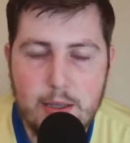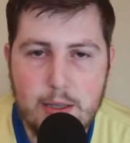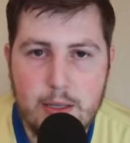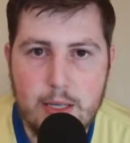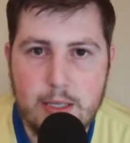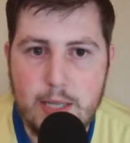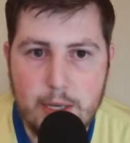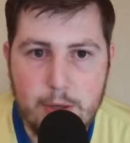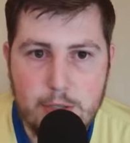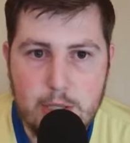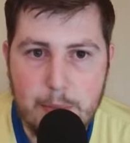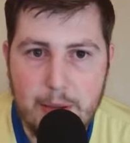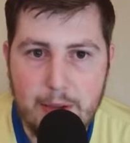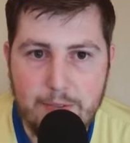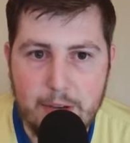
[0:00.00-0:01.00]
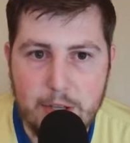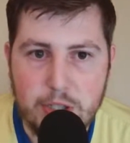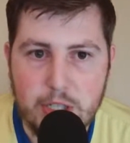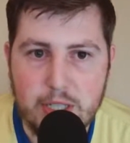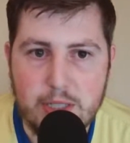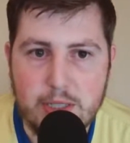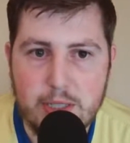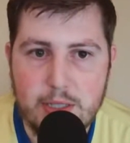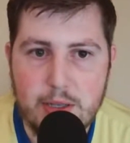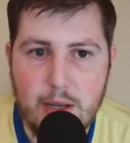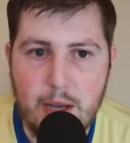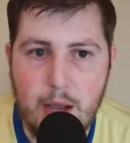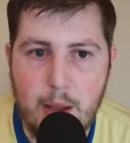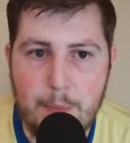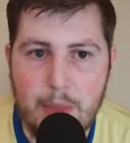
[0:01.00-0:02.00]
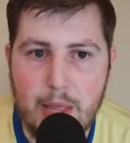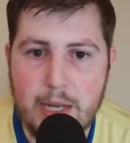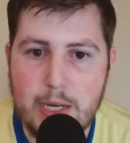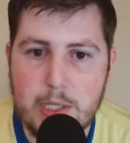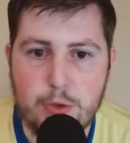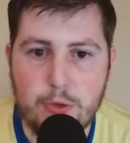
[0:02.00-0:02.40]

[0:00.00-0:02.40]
continues to be efficient and is